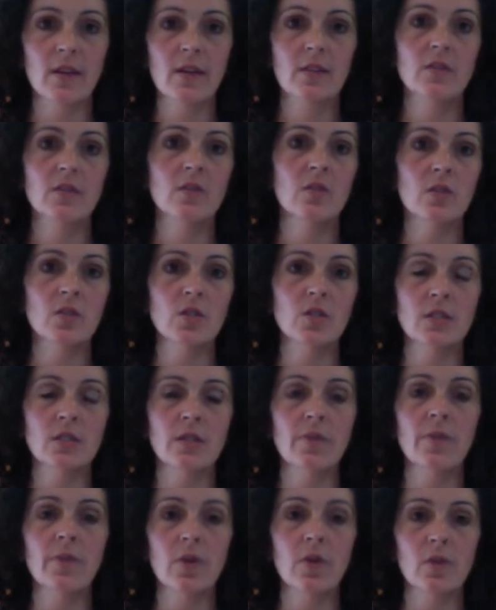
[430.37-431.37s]
So it's just
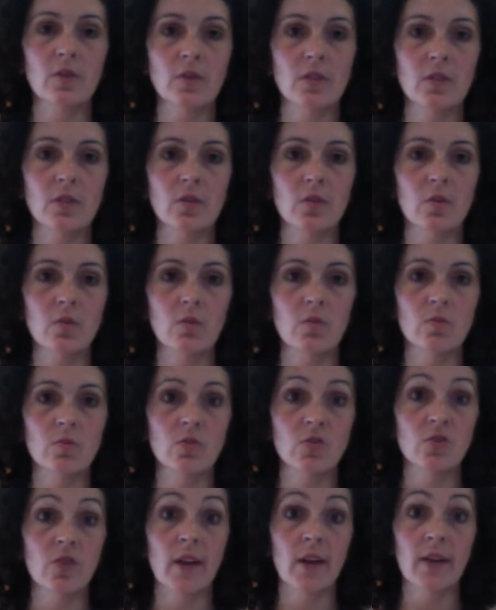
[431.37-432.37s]
difficult to
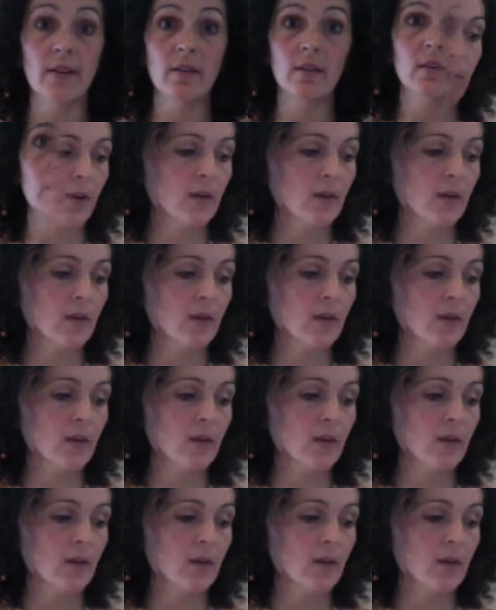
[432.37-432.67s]
shred.